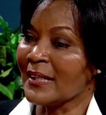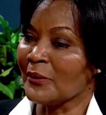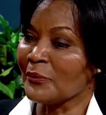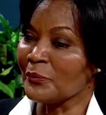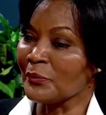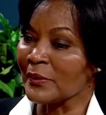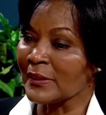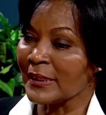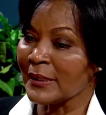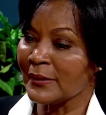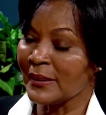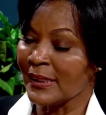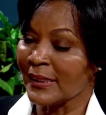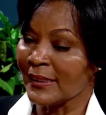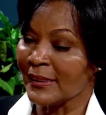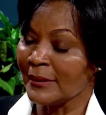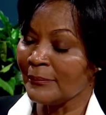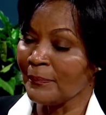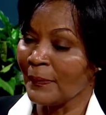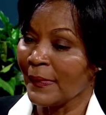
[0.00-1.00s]
really
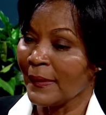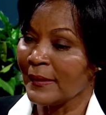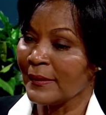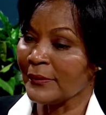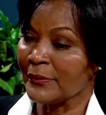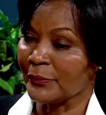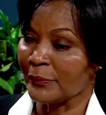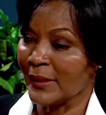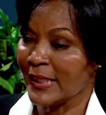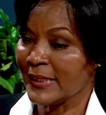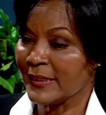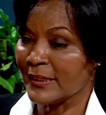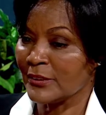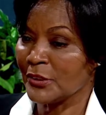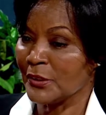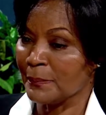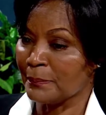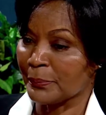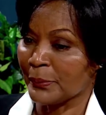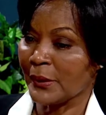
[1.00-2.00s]
great that
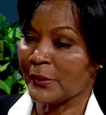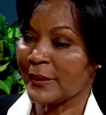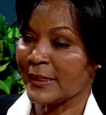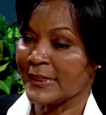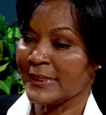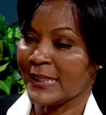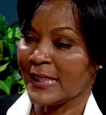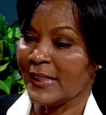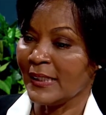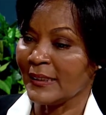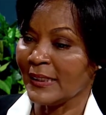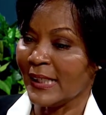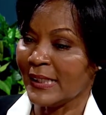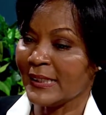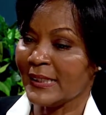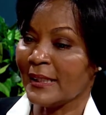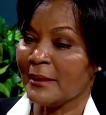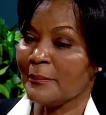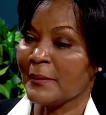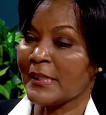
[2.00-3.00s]
you broke it down like
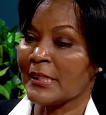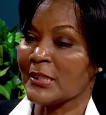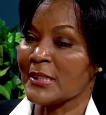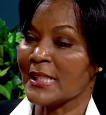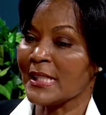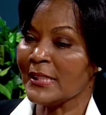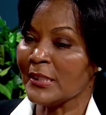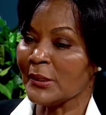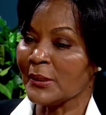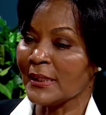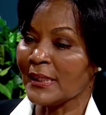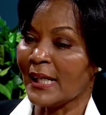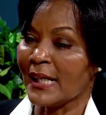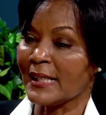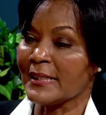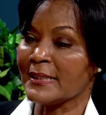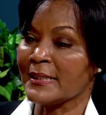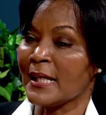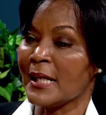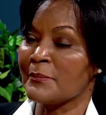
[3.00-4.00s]
that, because I know a lot
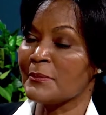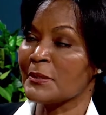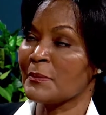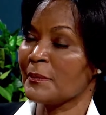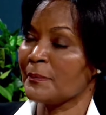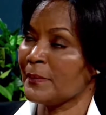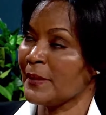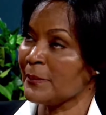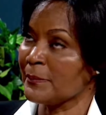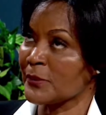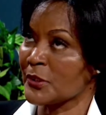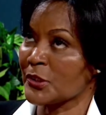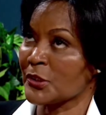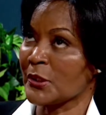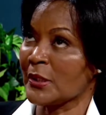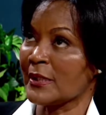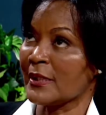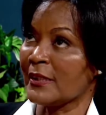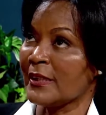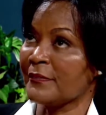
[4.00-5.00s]
of times when people
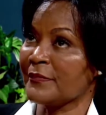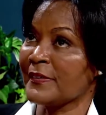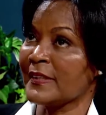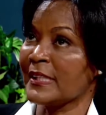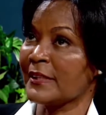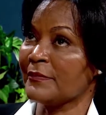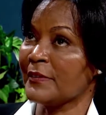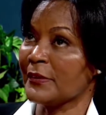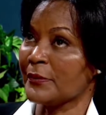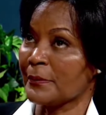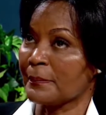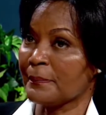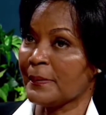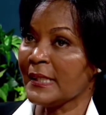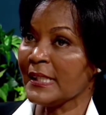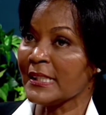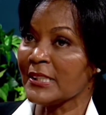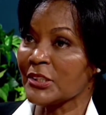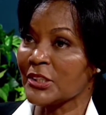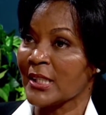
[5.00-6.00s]
start off giving their
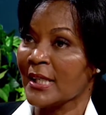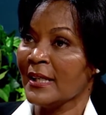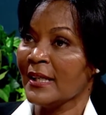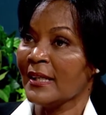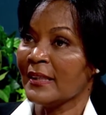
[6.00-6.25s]
pitch,